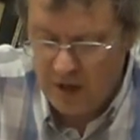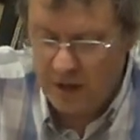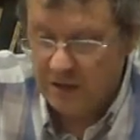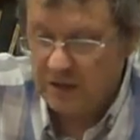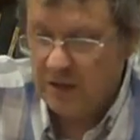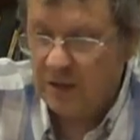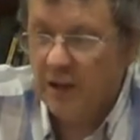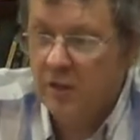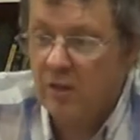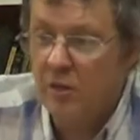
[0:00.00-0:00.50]

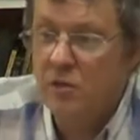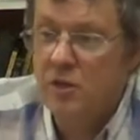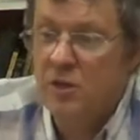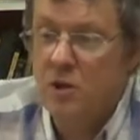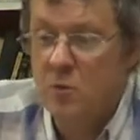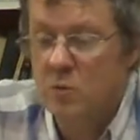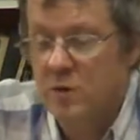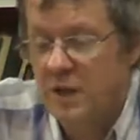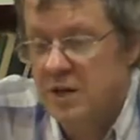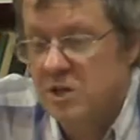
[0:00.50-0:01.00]
and another
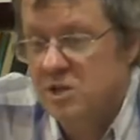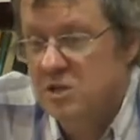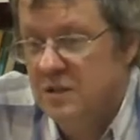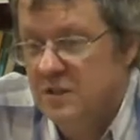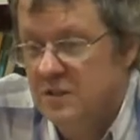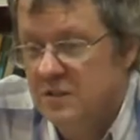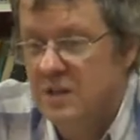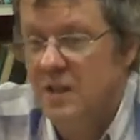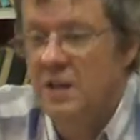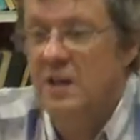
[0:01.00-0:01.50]
thing you would
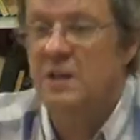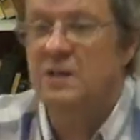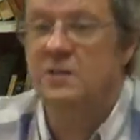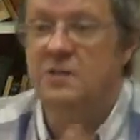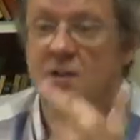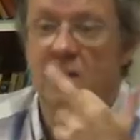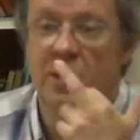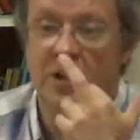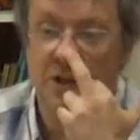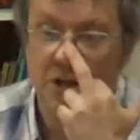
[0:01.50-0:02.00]
actually say
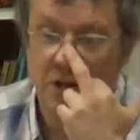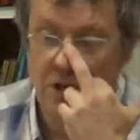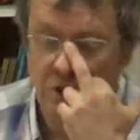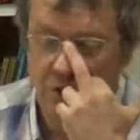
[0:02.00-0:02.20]
is like,